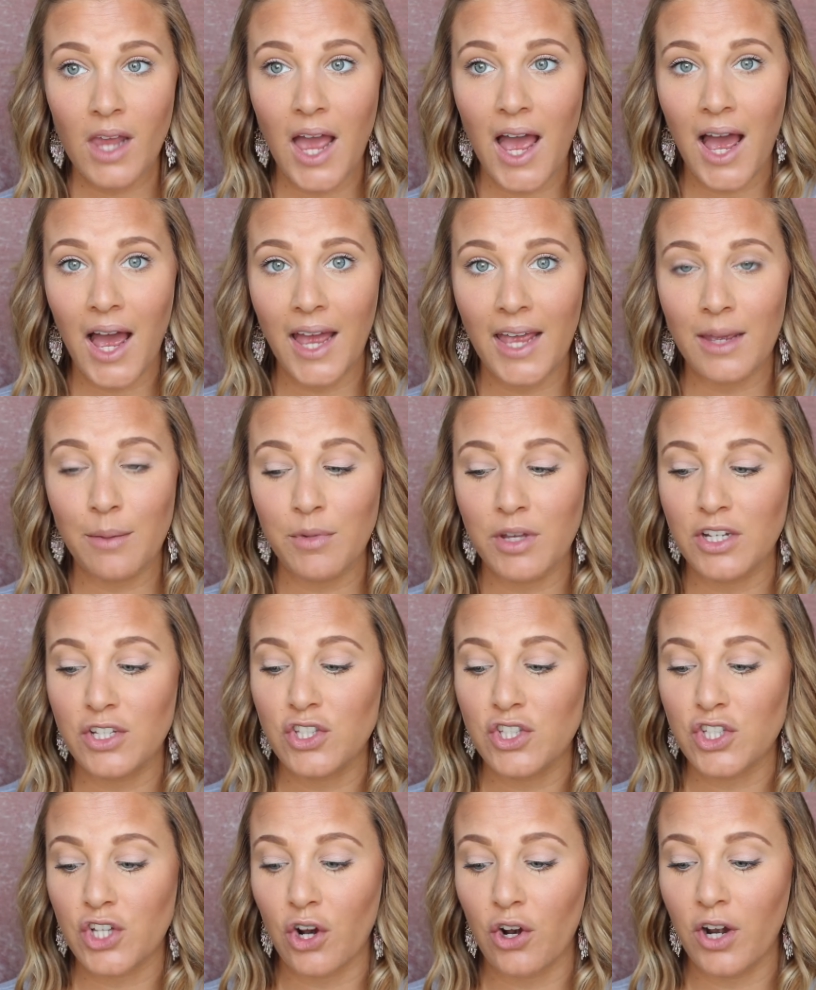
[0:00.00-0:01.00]
I am gonna
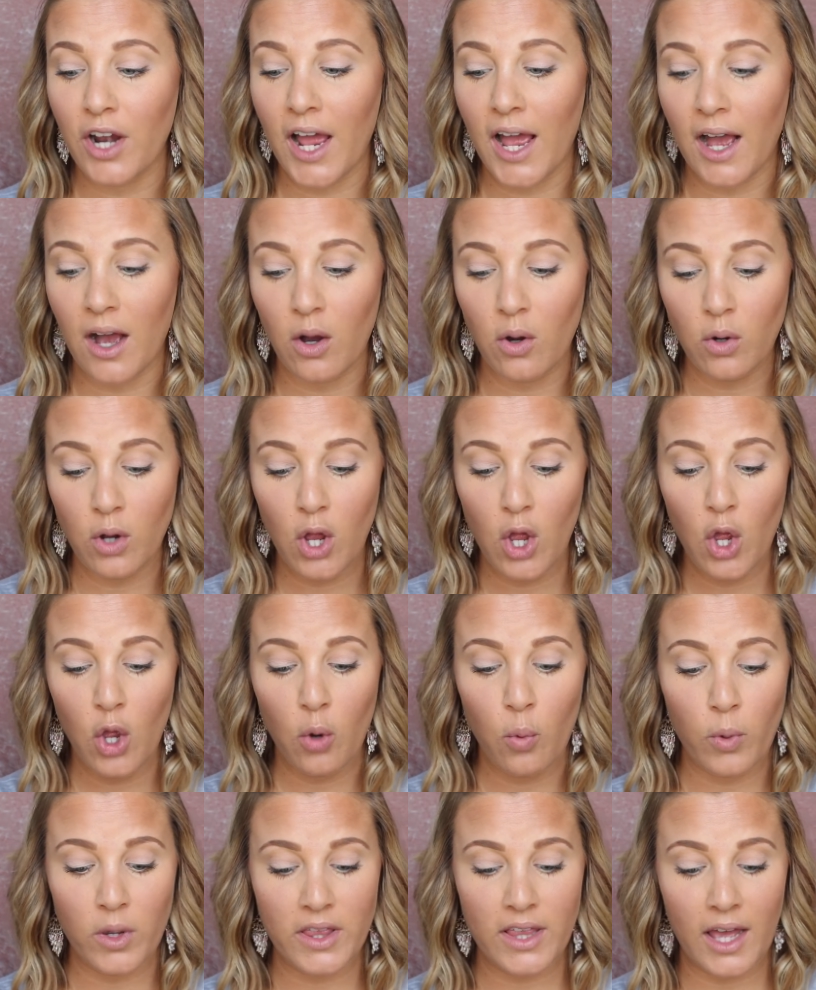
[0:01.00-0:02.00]
start out
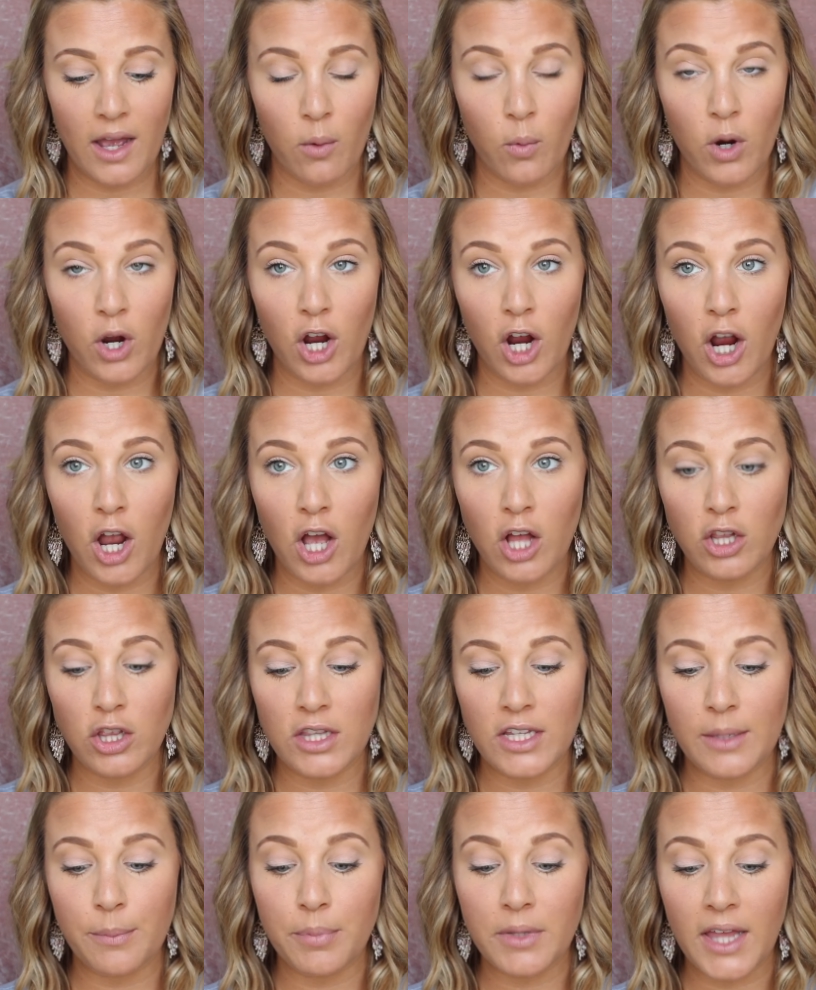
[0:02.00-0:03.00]
with our
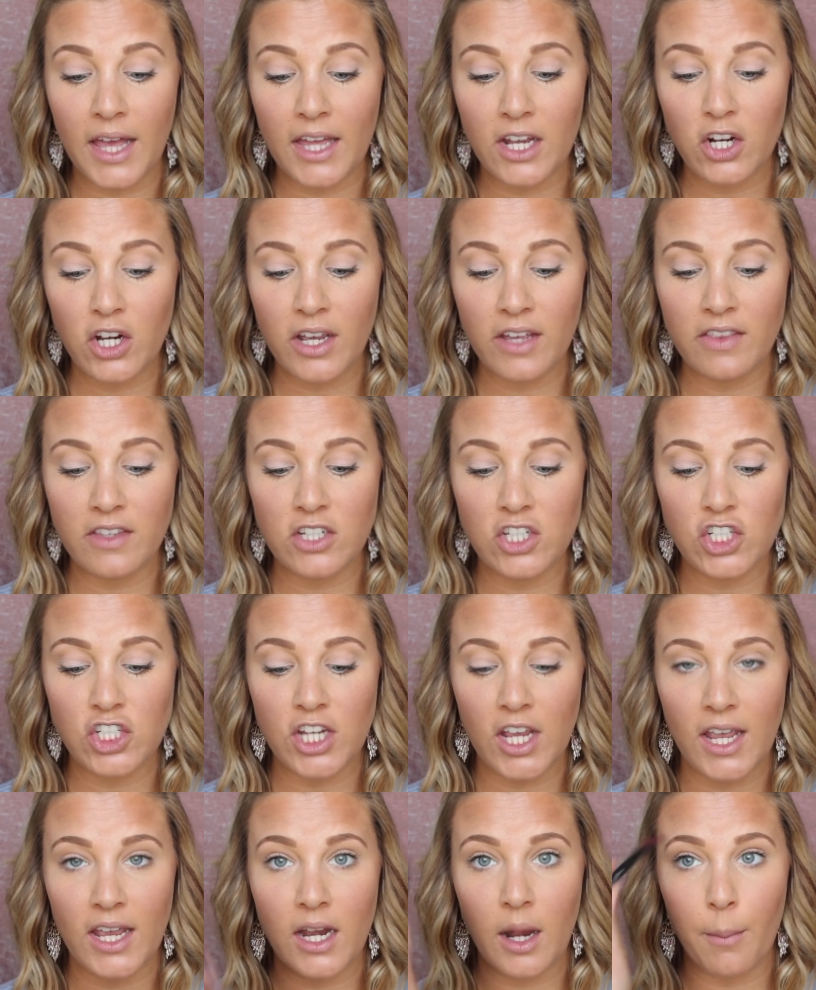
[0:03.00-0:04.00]
lip liner in the
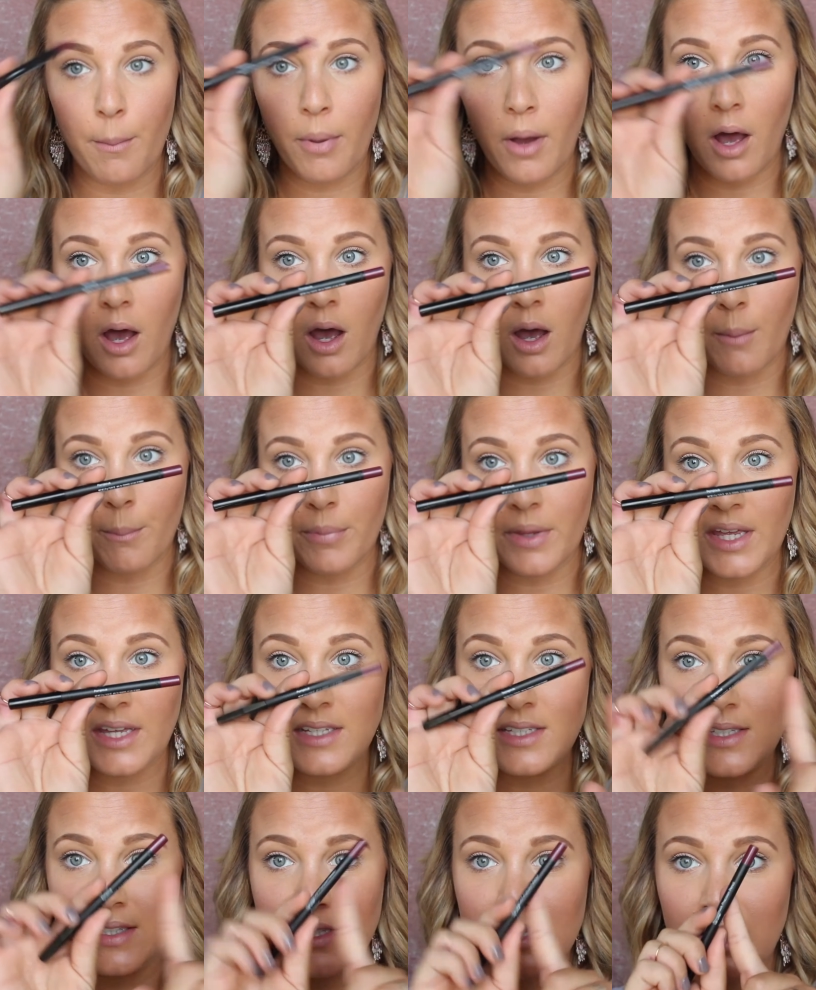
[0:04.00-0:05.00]
shade
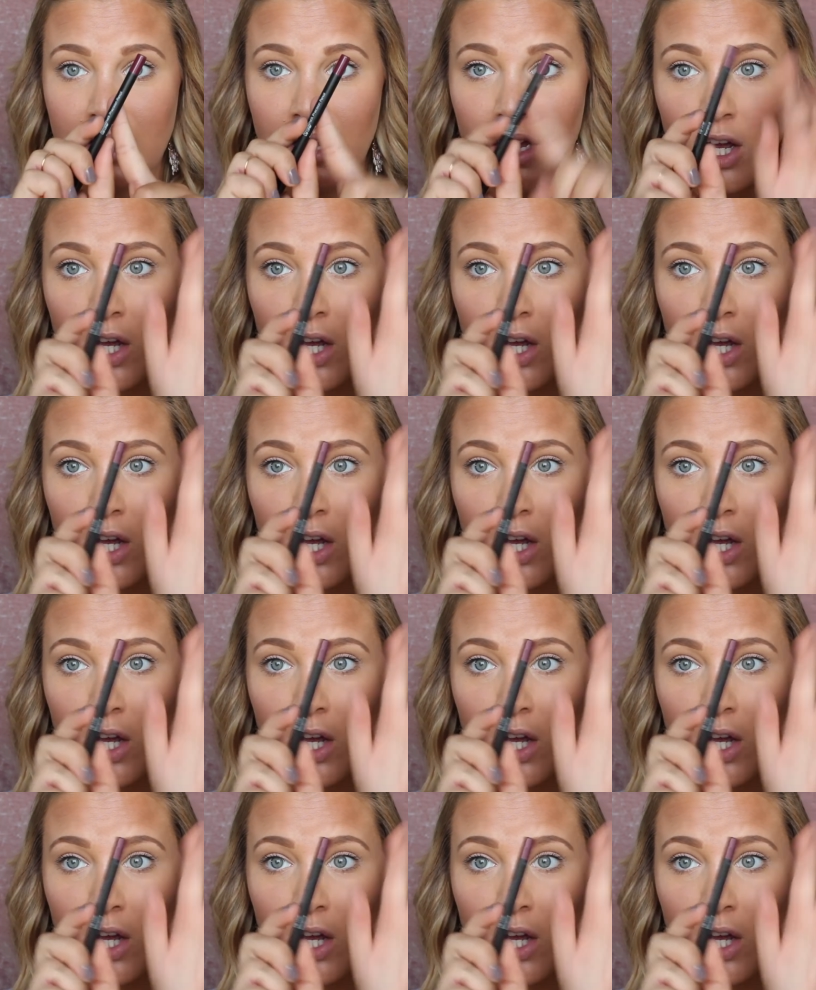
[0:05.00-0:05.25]
Pompous.